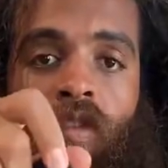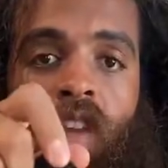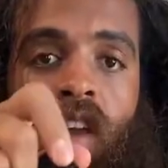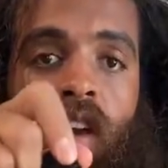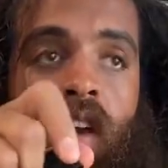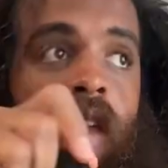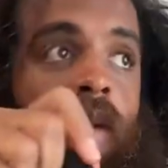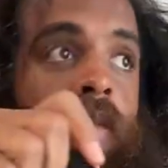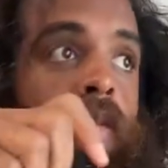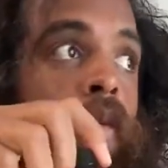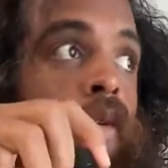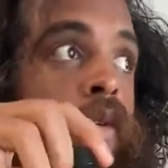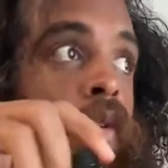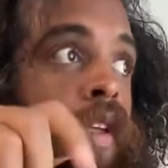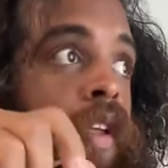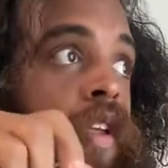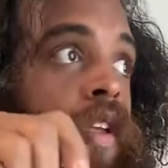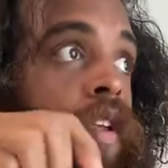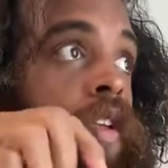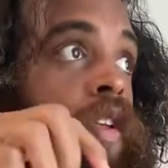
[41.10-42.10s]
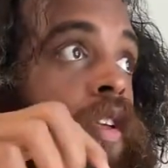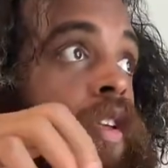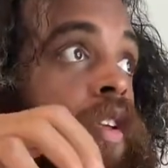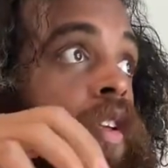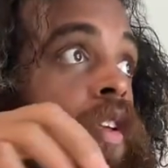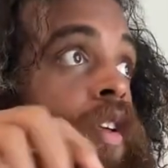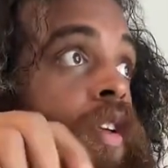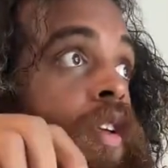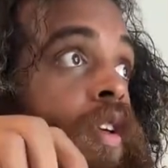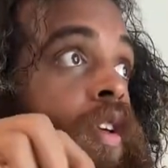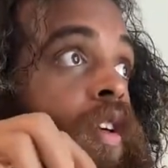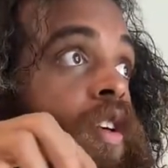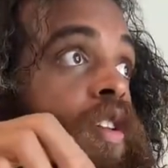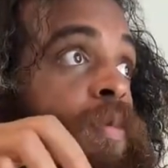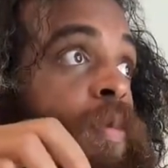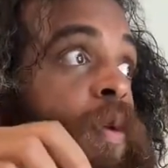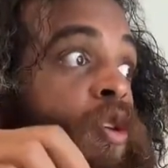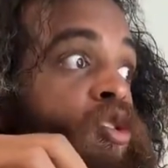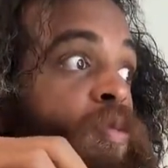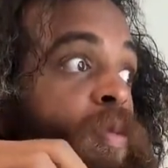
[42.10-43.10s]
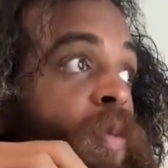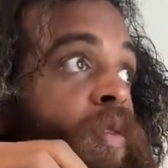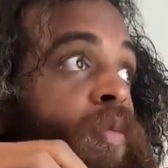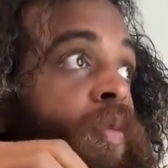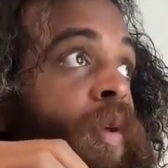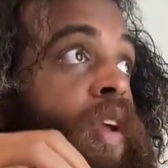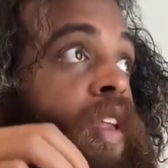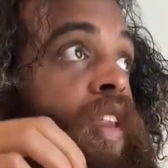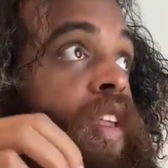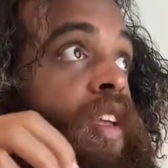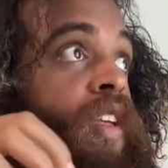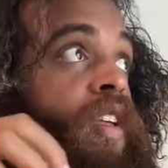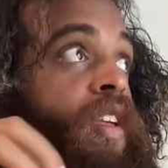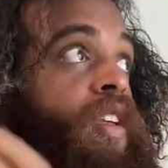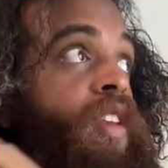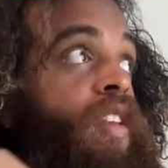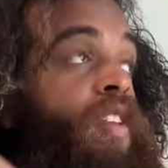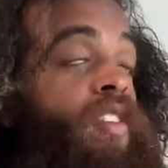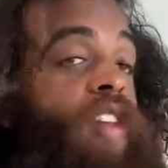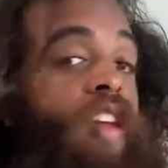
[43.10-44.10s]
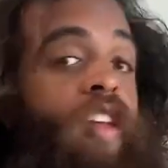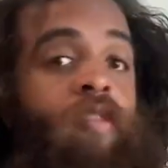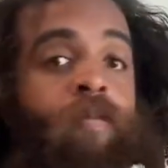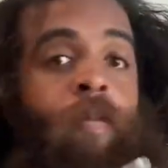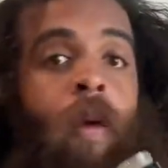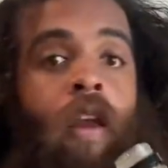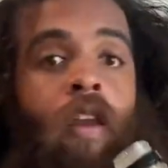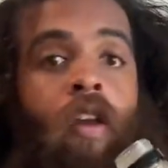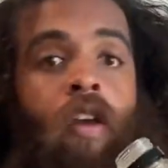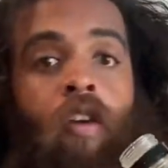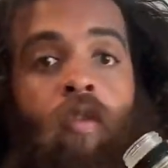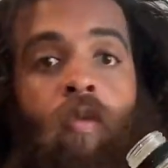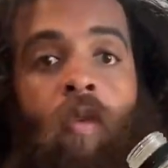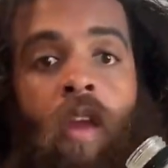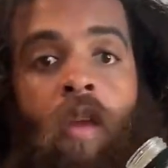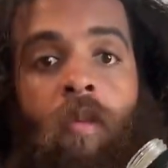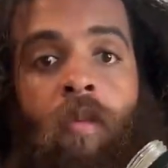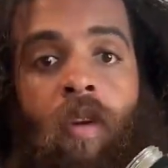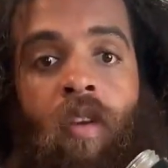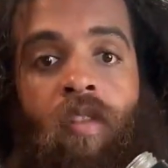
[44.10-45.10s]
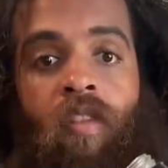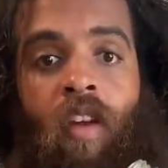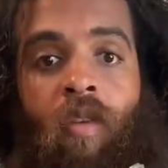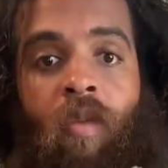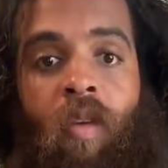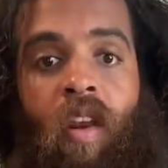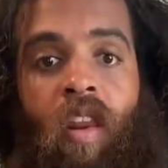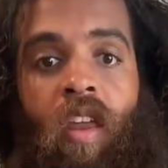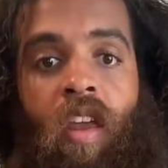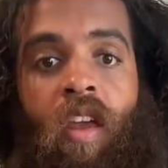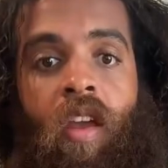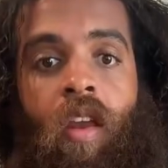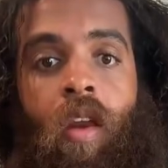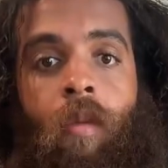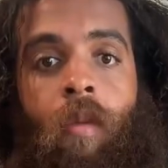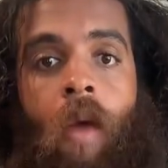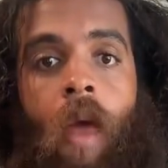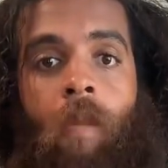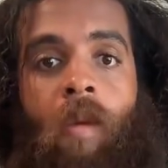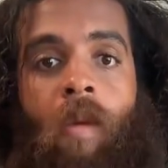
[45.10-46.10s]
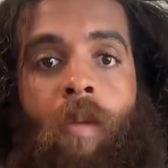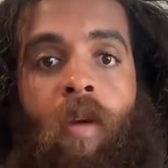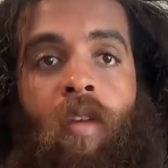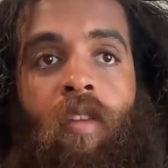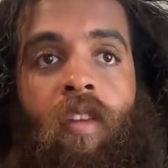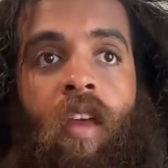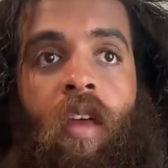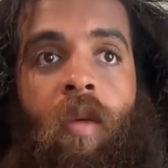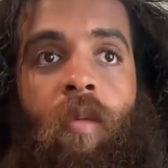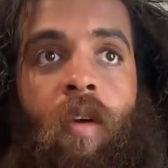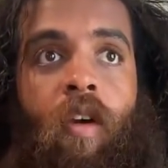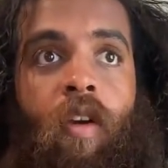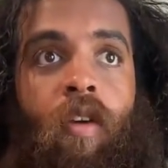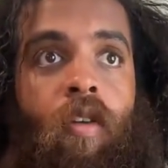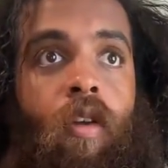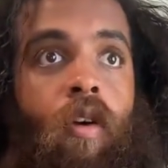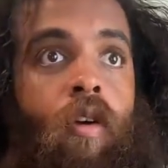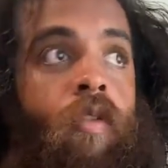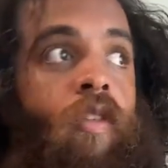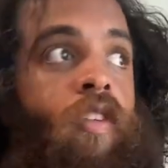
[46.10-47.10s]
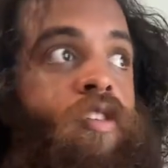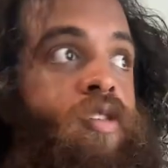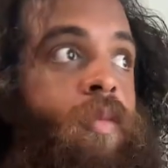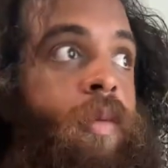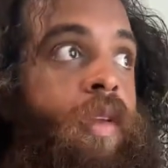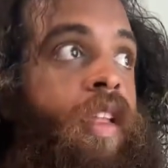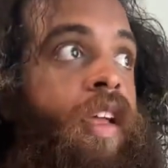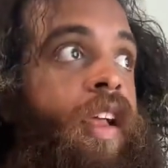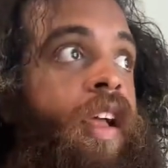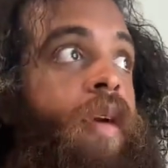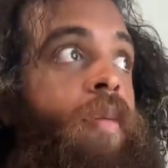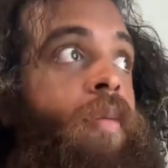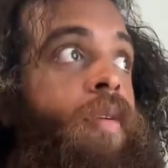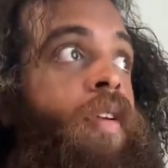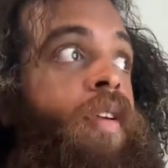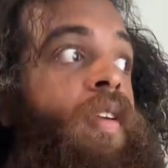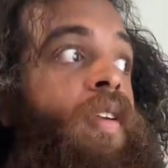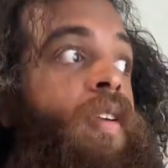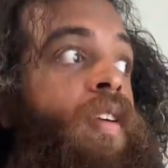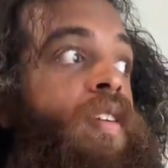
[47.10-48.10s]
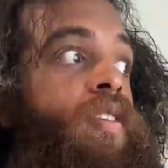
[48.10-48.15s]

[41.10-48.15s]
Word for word: Saturday morning. It's supposed to be raining. It looks like it's probably gonna rain, but it's not raining yet, and I'm happy about that, but I don't know if I should be that happy.